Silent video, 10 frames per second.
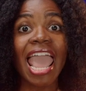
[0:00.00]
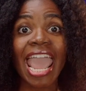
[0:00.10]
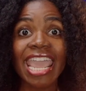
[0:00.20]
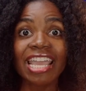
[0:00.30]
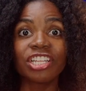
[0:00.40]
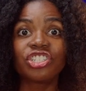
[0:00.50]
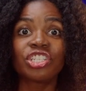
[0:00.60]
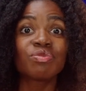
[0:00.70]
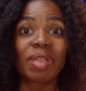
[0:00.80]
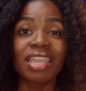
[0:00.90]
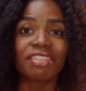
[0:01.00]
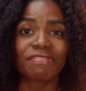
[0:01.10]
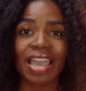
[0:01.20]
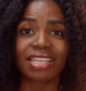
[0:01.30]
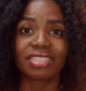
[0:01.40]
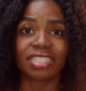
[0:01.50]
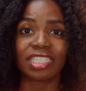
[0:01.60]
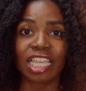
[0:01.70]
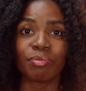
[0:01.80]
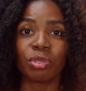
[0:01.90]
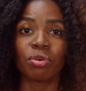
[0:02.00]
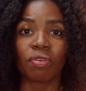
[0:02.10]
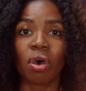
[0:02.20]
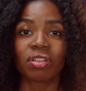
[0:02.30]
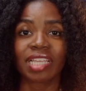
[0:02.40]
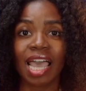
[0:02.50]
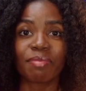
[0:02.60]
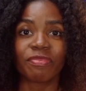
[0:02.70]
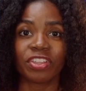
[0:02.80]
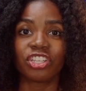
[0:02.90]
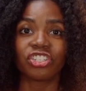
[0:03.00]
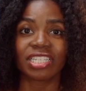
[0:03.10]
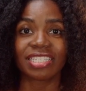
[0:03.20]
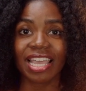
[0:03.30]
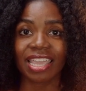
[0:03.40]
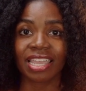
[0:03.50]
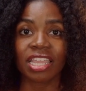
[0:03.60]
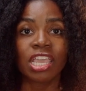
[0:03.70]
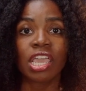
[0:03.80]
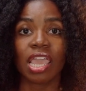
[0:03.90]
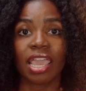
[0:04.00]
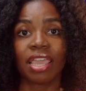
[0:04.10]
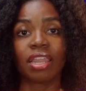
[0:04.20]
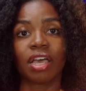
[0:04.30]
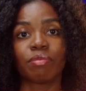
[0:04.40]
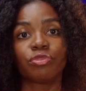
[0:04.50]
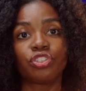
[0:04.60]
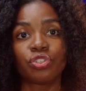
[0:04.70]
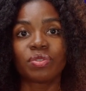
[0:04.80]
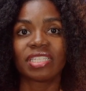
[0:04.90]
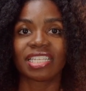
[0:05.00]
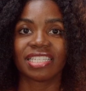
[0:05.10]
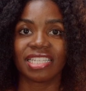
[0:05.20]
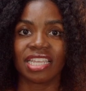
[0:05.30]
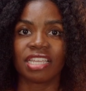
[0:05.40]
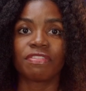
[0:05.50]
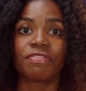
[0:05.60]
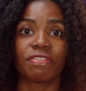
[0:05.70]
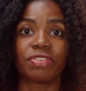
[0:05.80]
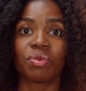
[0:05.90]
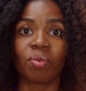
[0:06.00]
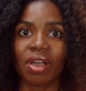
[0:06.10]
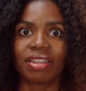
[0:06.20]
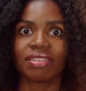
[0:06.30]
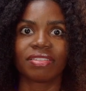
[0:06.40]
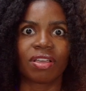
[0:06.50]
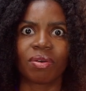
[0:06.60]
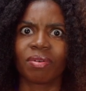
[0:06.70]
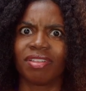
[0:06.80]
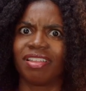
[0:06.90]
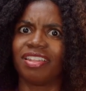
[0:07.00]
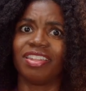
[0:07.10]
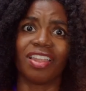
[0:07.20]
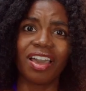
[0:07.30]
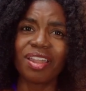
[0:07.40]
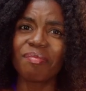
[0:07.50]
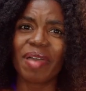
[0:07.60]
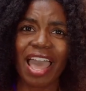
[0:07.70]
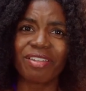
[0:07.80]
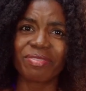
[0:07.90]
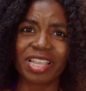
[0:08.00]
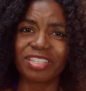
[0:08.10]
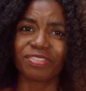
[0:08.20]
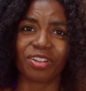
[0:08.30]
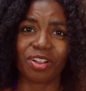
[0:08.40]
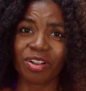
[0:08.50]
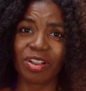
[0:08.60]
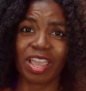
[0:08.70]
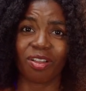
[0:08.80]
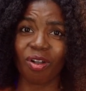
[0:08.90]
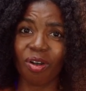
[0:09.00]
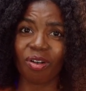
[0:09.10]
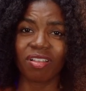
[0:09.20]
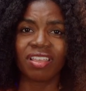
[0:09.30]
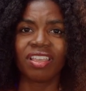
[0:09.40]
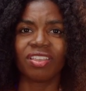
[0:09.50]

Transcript: And she ran the fastest debut of all time, finishing second in 2:16:51. So not a bad race for her at all.